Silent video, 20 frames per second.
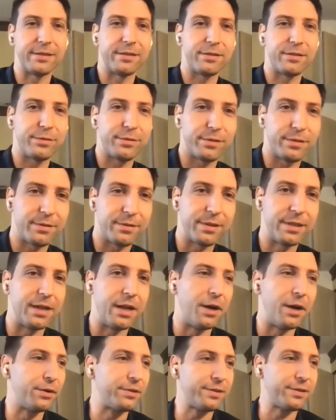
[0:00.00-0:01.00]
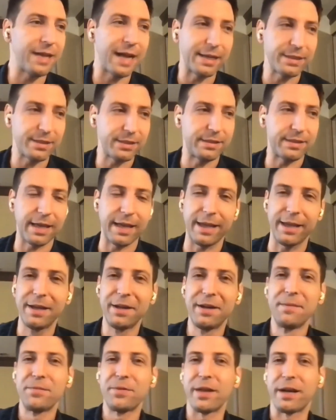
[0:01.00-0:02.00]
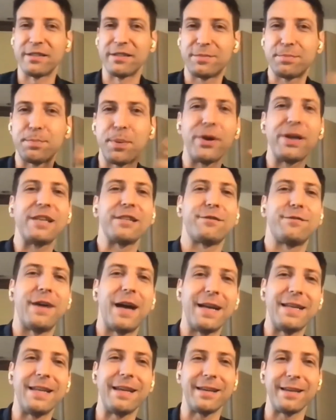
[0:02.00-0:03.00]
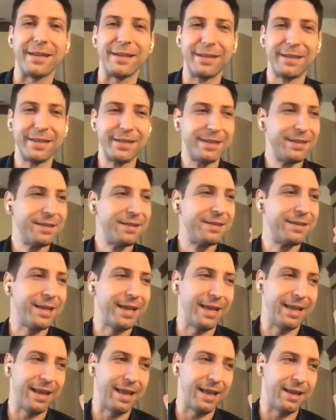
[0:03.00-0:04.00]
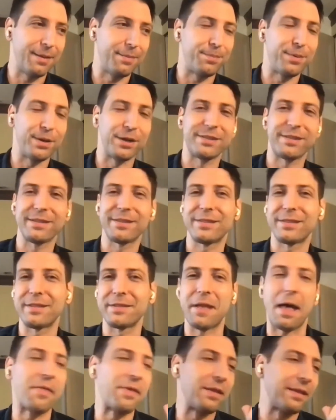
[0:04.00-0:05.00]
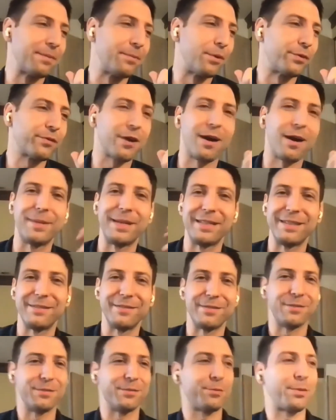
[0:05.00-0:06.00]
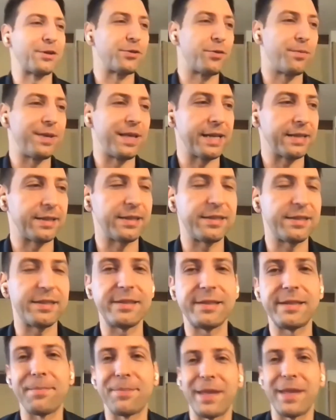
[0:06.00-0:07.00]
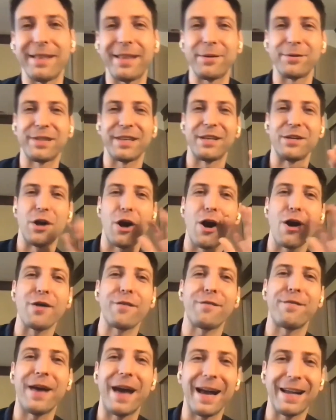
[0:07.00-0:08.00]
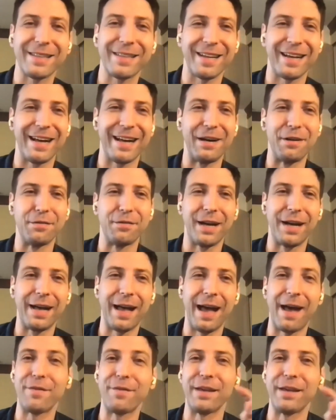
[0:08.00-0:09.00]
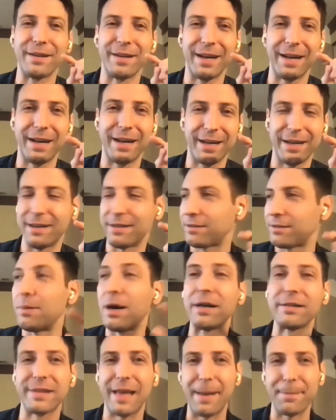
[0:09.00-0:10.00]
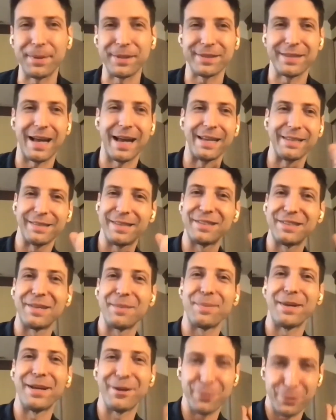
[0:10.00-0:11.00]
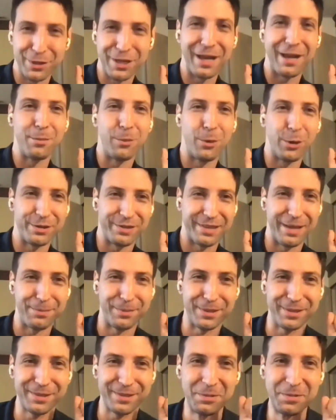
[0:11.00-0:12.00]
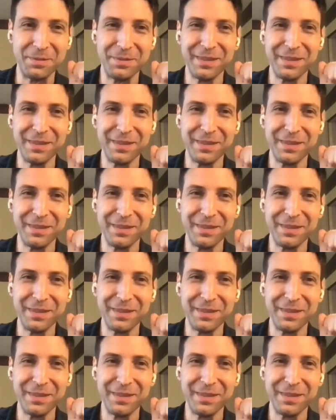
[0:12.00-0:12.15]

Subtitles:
In stats, you'd say a spurious finding in a pure statistical, I think the most common expression would be like, this is something that was like an artifact of having a small sample size disappeared when you had more samples.